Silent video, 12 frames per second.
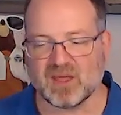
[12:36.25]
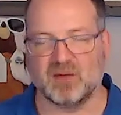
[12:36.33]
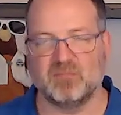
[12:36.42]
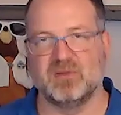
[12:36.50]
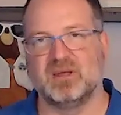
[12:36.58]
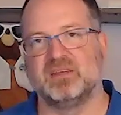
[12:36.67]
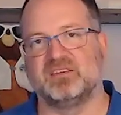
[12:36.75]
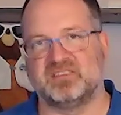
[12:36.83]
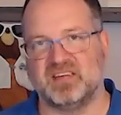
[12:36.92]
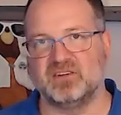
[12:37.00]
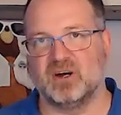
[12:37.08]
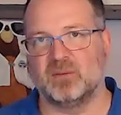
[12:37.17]
The
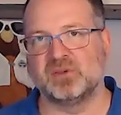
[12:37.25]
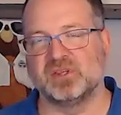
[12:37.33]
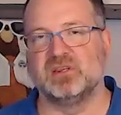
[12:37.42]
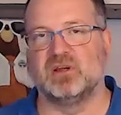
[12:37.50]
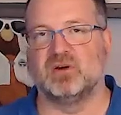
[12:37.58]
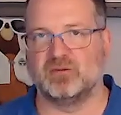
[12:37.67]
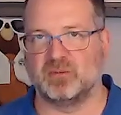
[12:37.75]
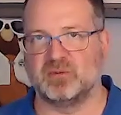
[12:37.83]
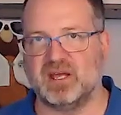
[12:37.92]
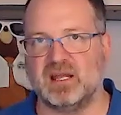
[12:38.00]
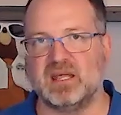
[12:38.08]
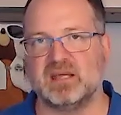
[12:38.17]
second option, loading from the
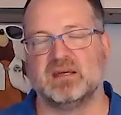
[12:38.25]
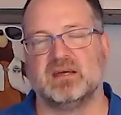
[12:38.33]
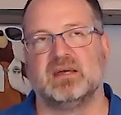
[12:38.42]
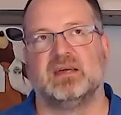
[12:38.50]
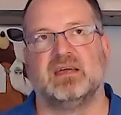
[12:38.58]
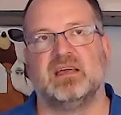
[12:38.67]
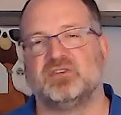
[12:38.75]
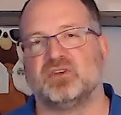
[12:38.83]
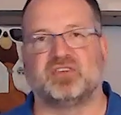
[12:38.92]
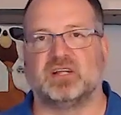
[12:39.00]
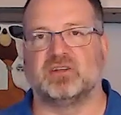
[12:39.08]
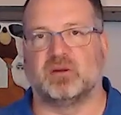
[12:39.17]
data lake, is
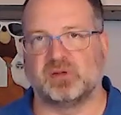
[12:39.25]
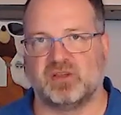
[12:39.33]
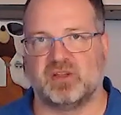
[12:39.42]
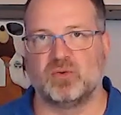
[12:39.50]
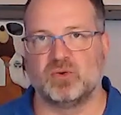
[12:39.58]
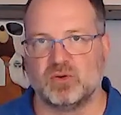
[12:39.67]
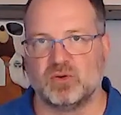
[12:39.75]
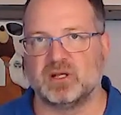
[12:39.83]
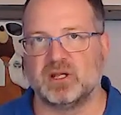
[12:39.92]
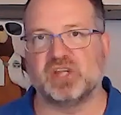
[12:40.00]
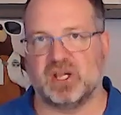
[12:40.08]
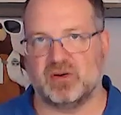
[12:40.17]
your standard option that you
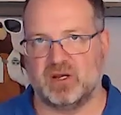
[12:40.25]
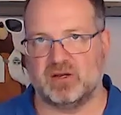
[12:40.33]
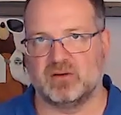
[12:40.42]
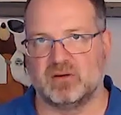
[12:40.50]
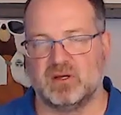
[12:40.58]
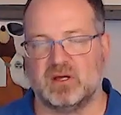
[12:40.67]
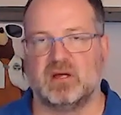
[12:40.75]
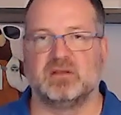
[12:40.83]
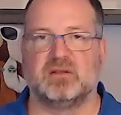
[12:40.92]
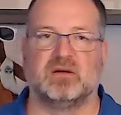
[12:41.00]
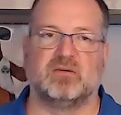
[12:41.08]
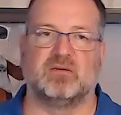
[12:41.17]
typically generate.
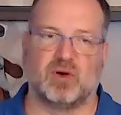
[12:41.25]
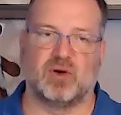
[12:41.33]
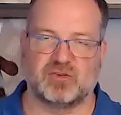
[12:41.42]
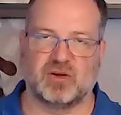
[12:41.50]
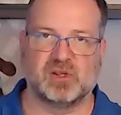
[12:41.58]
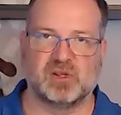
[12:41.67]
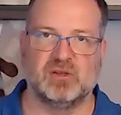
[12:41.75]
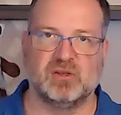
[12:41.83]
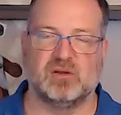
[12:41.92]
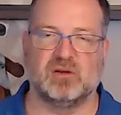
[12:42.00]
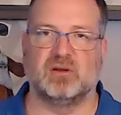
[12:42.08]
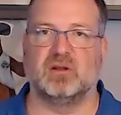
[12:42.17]
The first
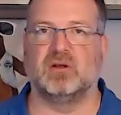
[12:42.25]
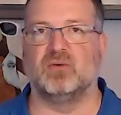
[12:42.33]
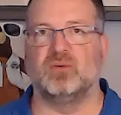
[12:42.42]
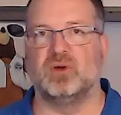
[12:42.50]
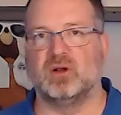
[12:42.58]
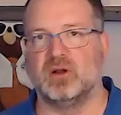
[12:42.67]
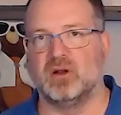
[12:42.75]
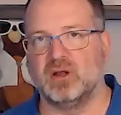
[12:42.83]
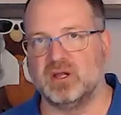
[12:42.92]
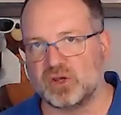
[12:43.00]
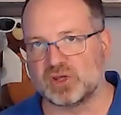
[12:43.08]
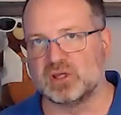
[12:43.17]
option,
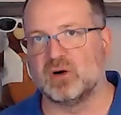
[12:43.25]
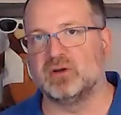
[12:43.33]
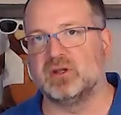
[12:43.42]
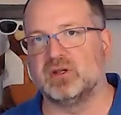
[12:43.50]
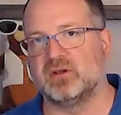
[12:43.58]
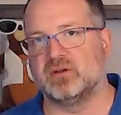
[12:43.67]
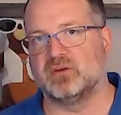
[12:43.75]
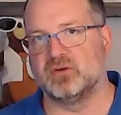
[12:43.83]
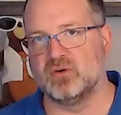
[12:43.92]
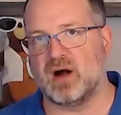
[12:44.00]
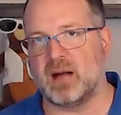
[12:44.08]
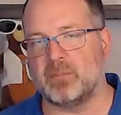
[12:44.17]
initial loading the
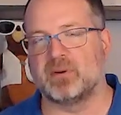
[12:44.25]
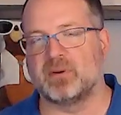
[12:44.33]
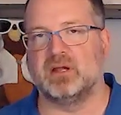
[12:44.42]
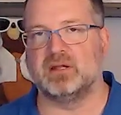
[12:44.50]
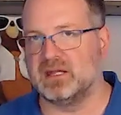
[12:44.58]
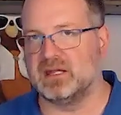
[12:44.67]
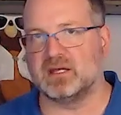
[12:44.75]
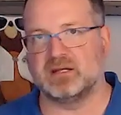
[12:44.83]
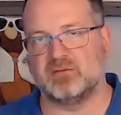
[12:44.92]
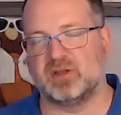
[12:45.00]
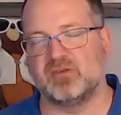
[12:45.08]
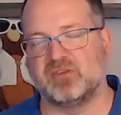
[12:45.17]
new hub and link
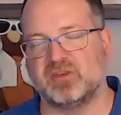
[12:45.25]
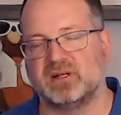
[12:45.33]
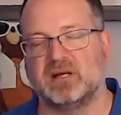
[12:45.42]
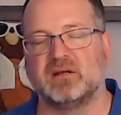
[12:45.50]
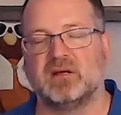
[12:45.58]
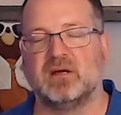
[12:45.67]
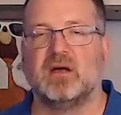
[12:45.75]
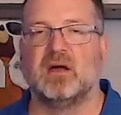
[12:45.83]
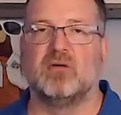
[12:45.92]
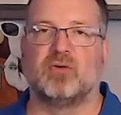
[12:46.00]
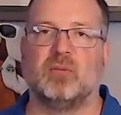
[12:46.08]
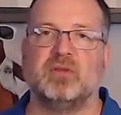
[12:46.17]
and effectivity satellite
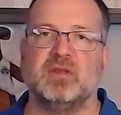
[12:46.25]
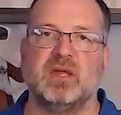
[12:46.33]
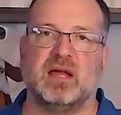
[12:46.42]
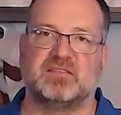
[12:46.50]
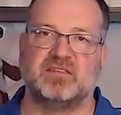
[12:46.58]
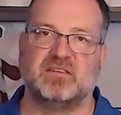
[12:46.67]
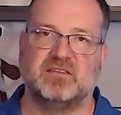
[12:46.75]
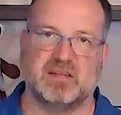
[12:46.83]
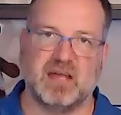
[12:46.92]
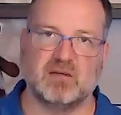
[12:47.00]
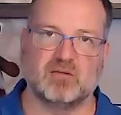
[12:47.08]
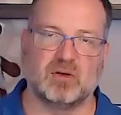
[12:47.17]
from the existing
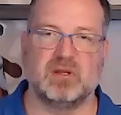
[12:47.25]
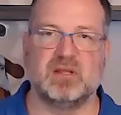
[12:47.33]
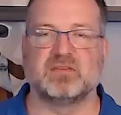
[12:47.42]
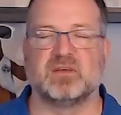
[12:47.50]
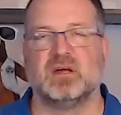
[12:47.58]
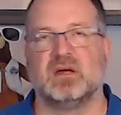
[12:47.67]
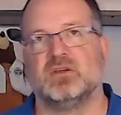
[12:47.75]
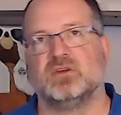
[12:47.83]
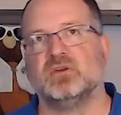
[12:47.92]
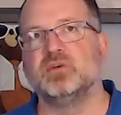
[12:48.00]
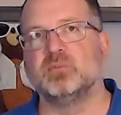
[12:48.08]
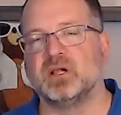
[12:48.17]
data vault, means
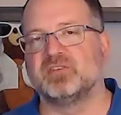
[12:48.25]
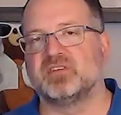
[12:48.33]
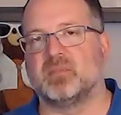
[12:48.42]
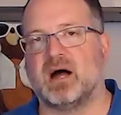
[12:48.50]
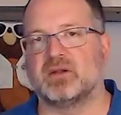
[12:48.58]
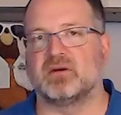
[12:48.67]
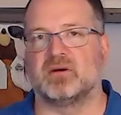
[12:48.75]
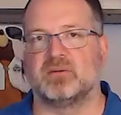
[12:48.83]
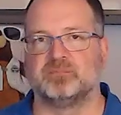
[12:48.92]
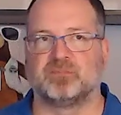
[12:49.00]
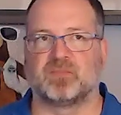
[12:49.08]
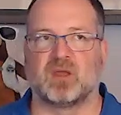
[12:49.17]
you need to build some other,